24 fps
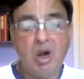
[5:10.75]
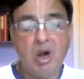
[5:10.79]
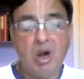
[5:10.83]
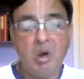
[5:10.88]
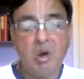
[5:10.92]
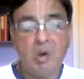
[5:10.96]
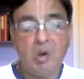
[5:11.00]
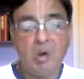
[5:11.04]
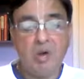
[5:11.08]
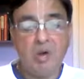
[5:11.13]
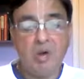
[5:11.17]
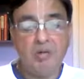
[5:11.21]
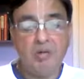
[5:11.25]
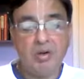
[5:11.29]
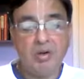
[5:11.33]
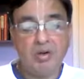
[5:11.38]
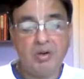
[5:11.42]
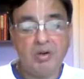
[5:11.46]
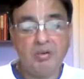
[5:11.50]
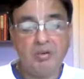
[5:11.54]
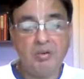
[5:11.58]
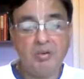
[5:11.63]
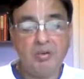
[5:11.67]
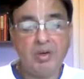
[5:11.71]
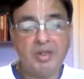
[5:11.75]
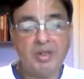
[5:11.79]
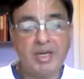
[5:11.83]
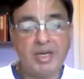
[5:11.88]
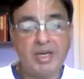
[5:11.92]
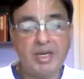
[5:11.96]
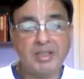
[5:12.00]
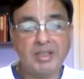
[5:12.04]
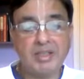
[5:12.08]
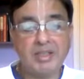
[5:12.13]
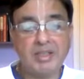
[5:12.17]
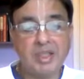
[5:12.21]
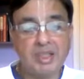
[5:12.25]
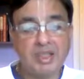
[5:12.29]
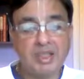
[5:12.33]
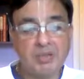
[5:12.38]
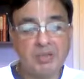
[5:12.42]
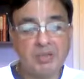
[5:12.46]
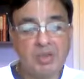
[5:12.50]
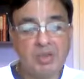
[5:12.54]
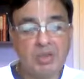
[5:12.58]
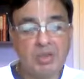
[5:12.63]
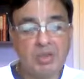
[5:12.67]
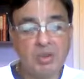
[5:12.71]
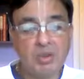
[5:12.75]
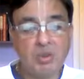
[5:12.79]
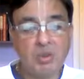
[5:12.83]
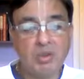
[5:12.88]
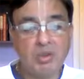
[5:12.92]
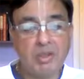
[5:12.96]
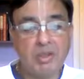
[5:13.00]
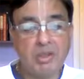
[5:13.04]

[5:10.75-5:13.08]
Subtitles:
However, one can satisfy the Lord